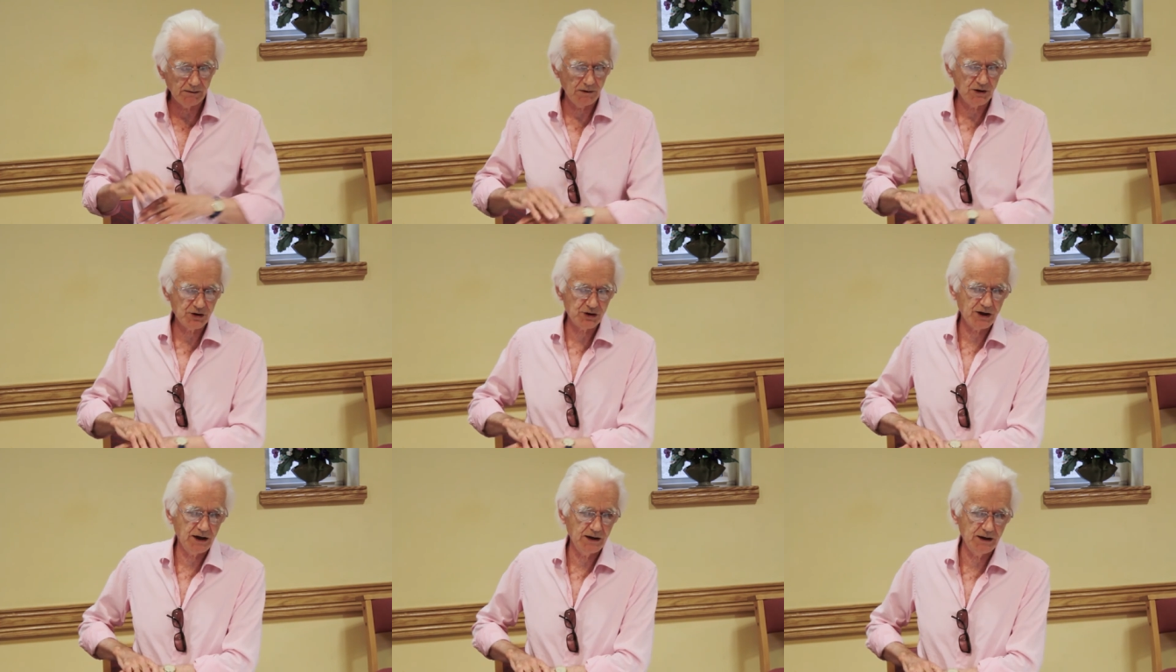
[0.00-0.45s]

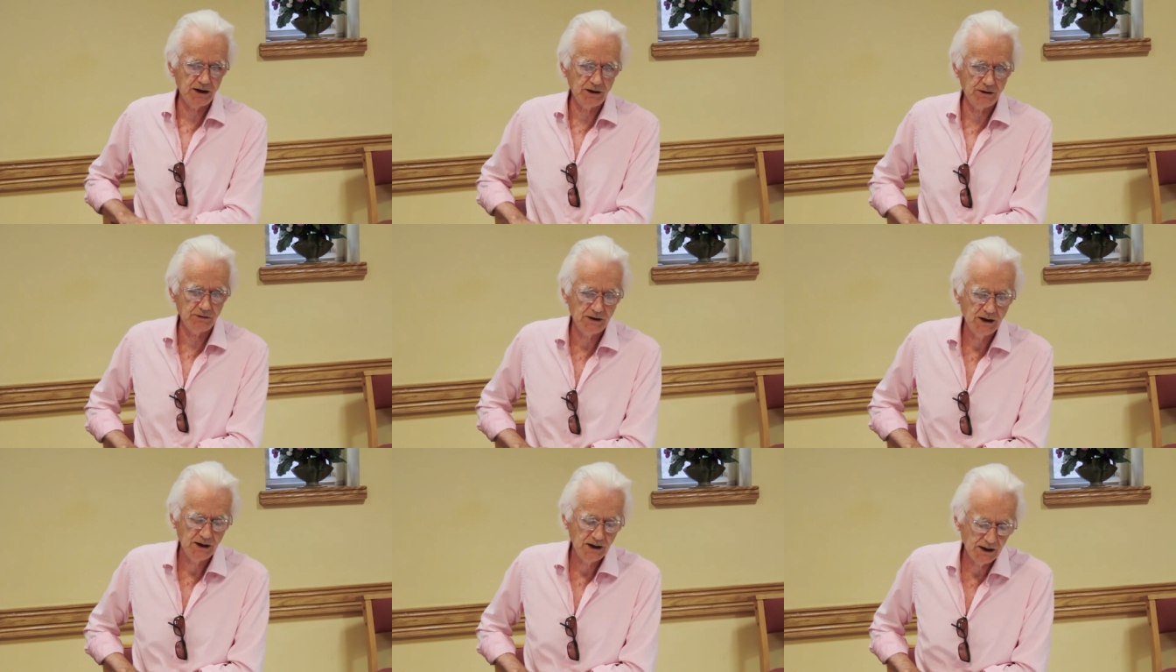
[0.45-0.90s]
which I
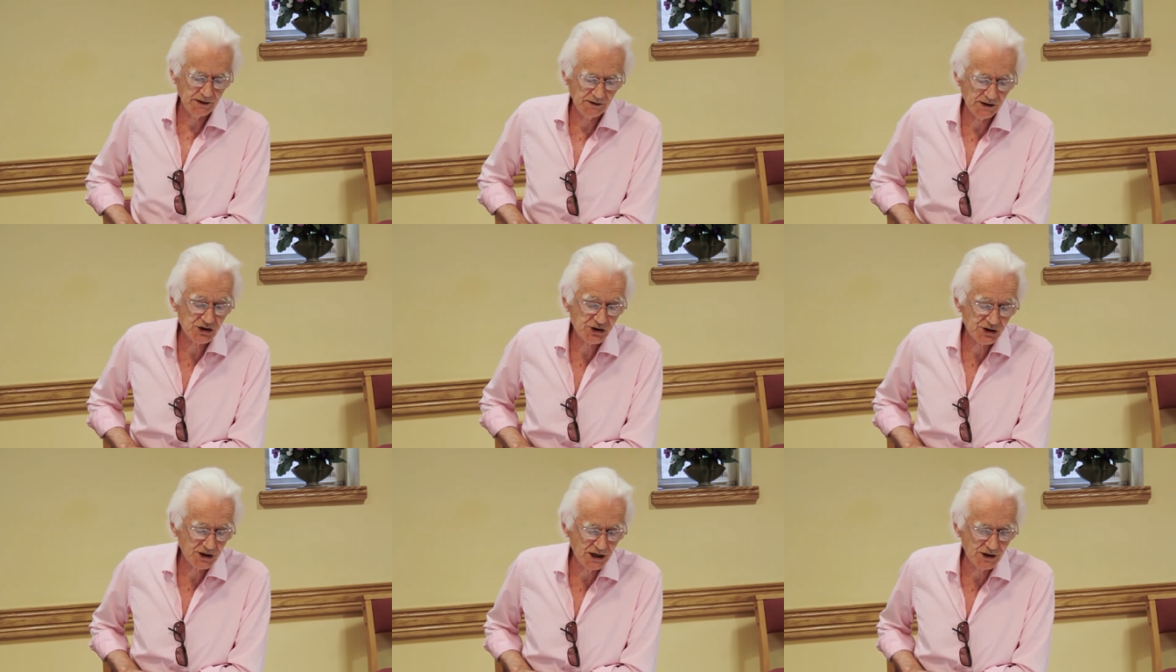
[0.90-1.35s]
know at
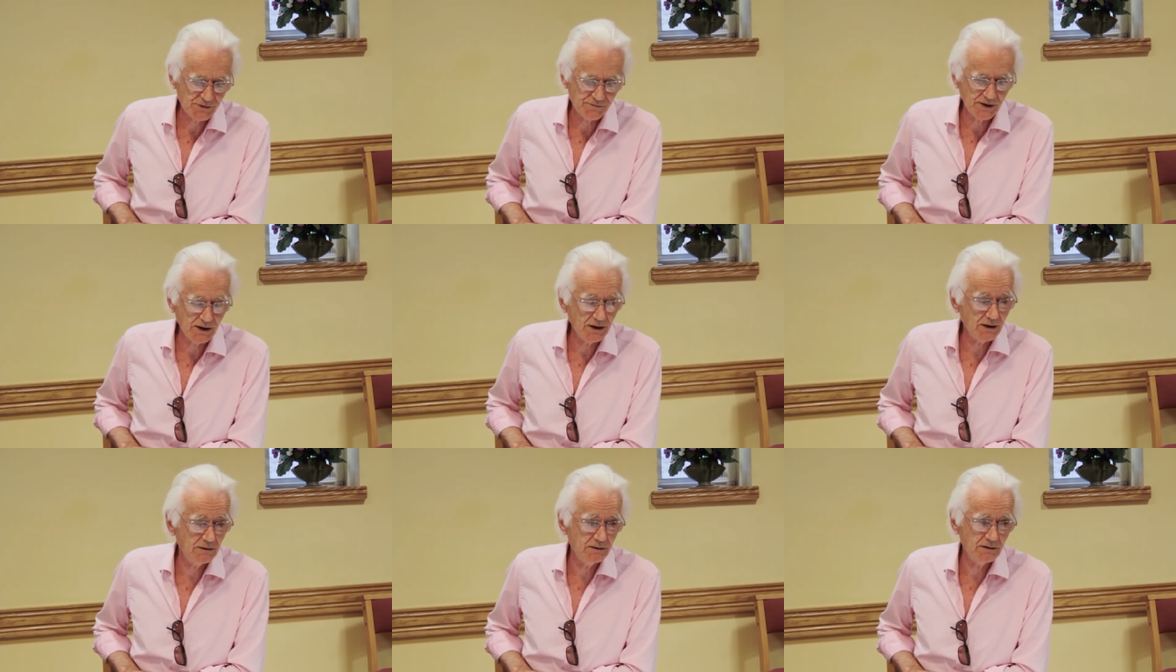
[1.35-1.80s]
this stage
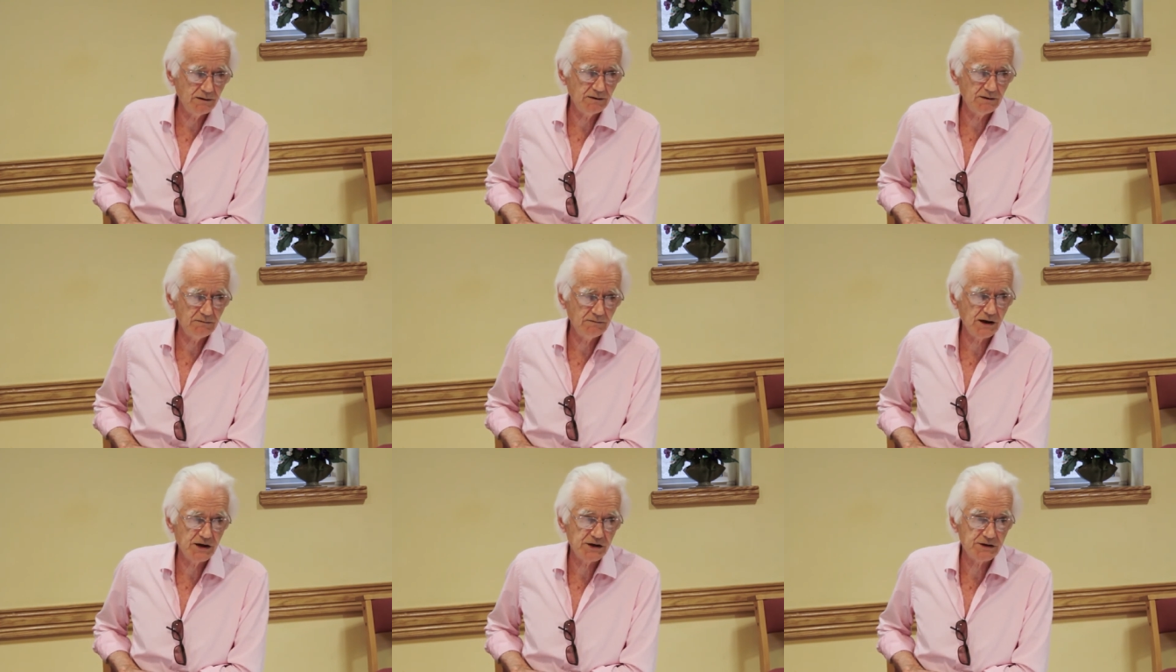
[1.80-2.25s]
very
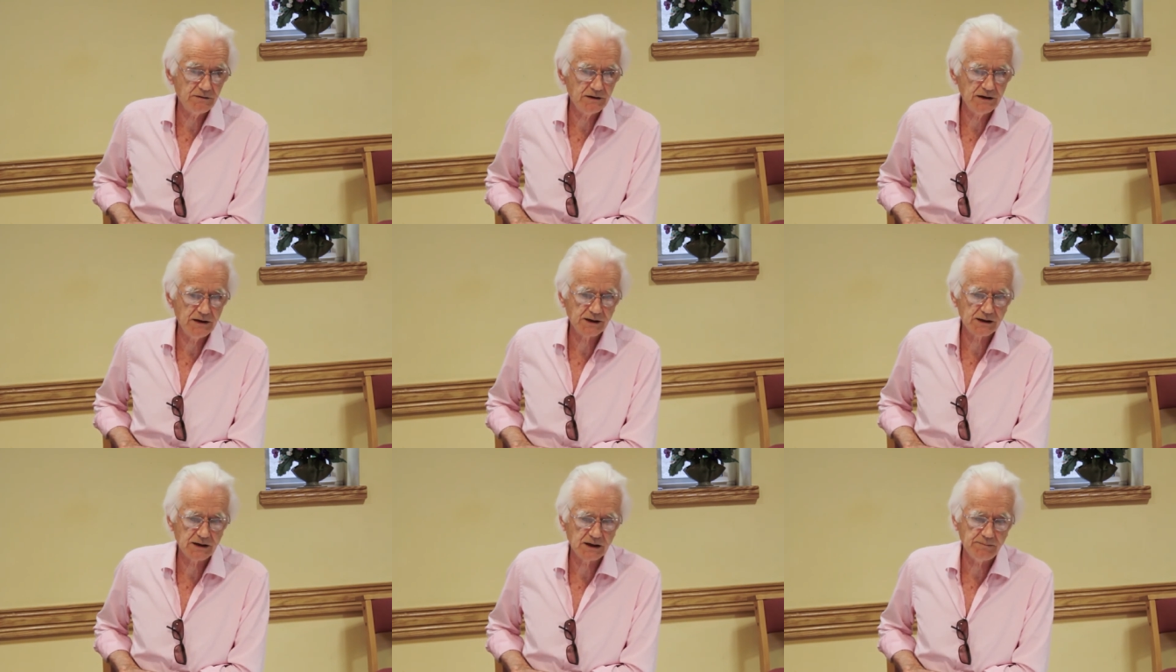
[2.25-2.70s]
relatively
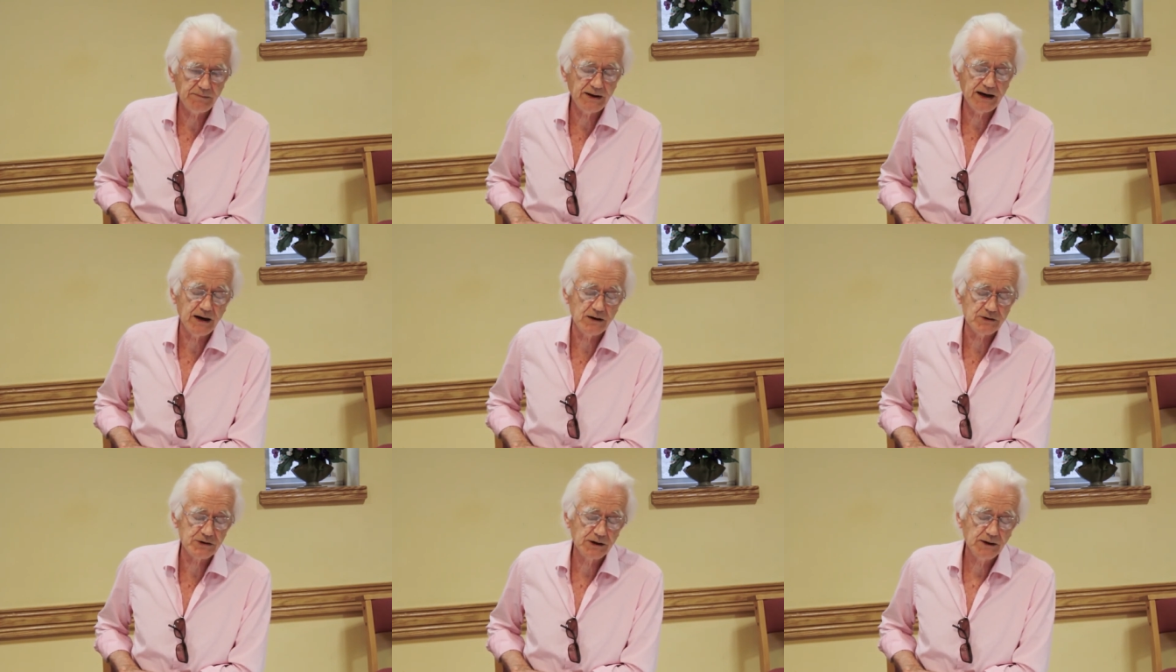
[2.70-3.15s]
little
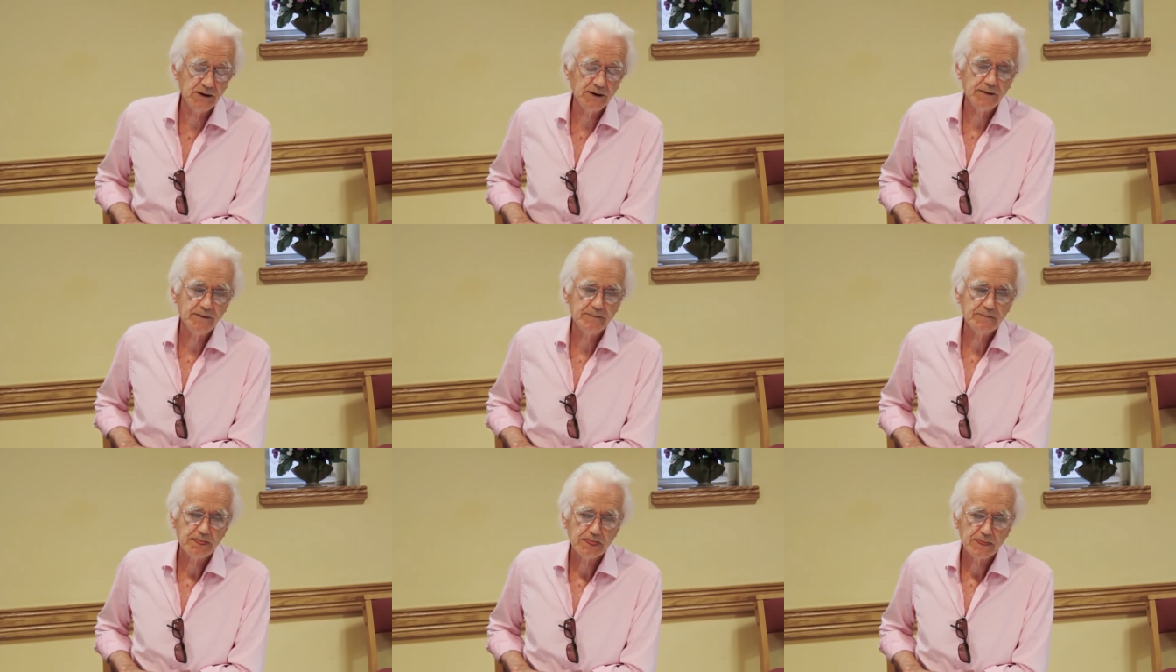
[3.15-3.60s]
about.
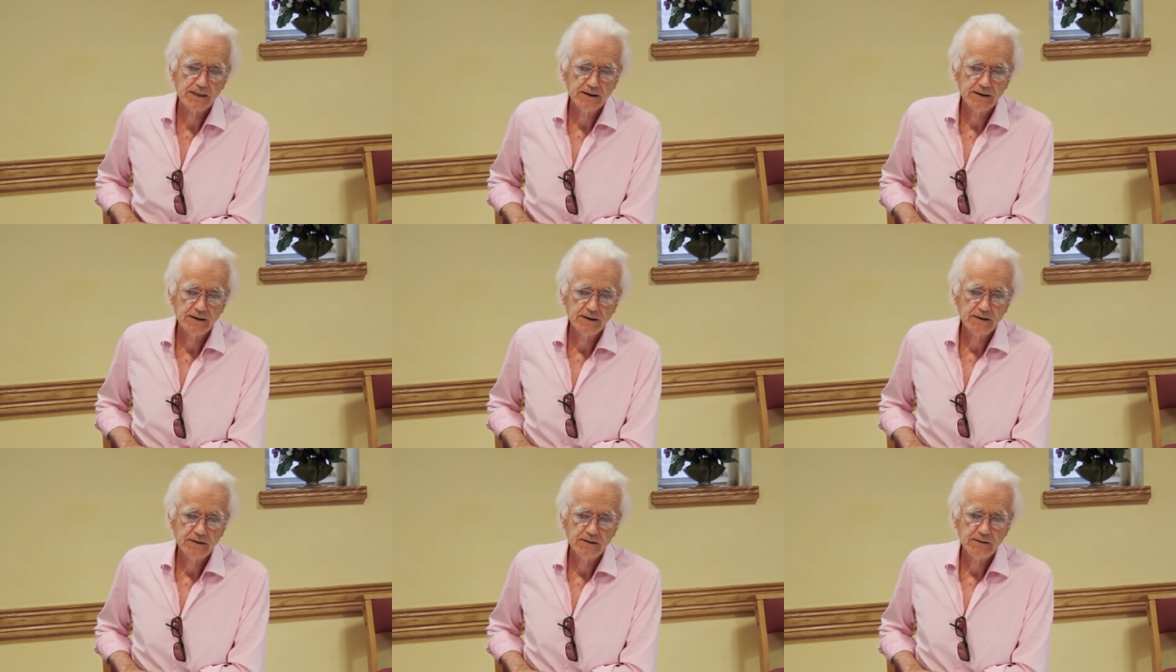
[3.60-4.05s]

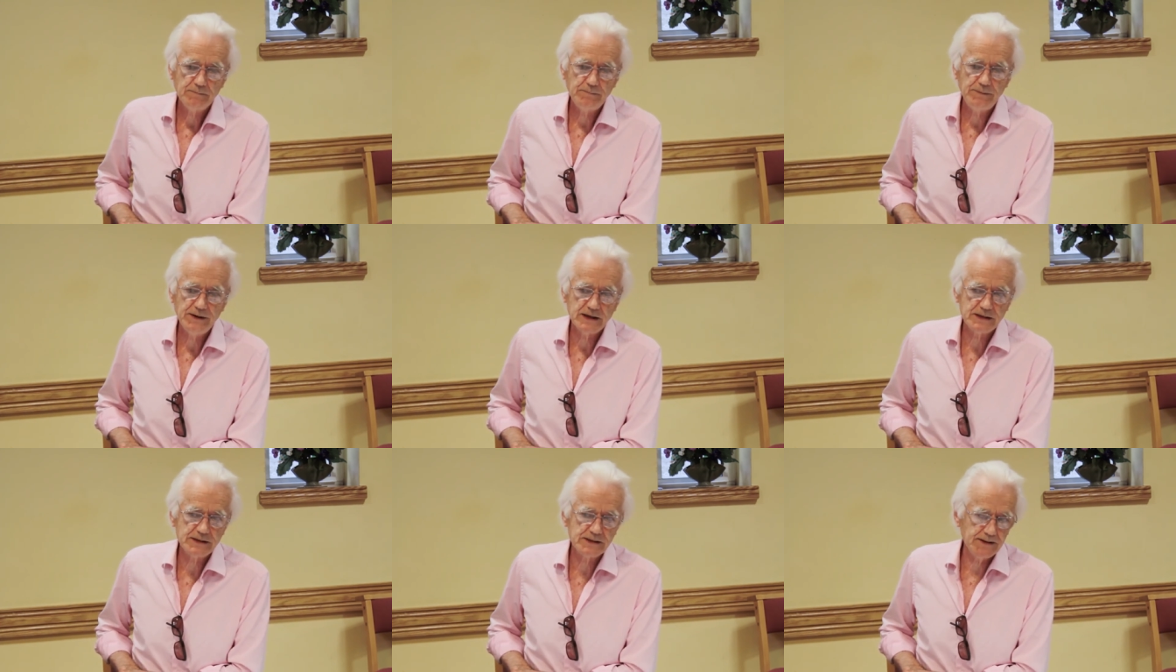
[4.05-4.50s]

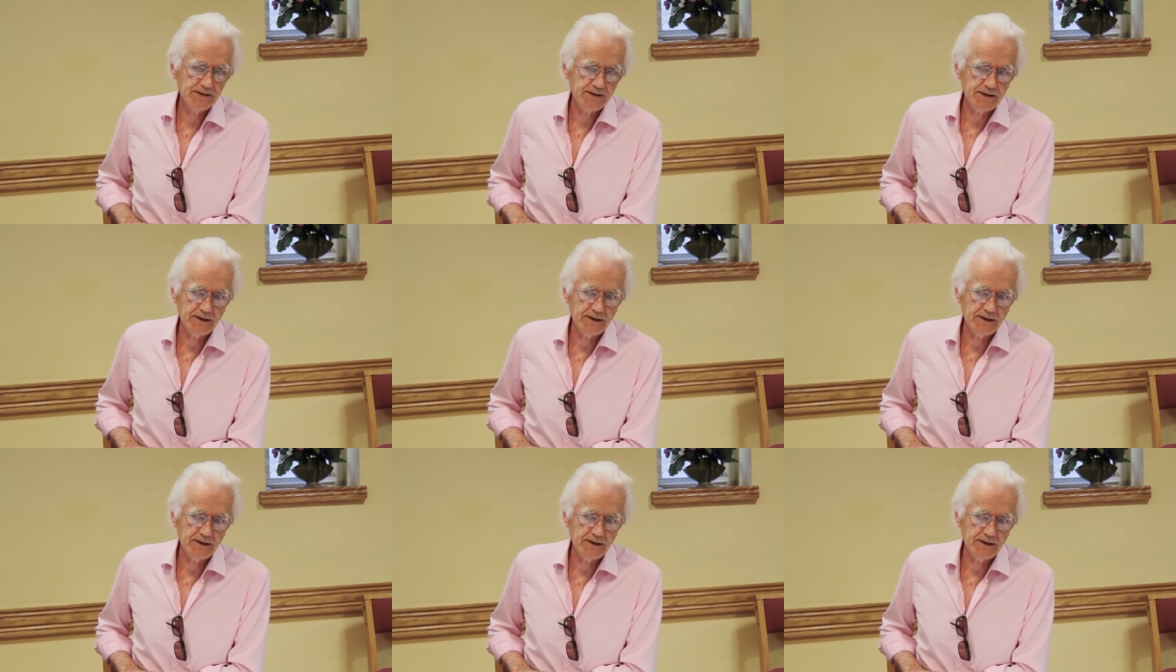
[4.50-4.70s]
But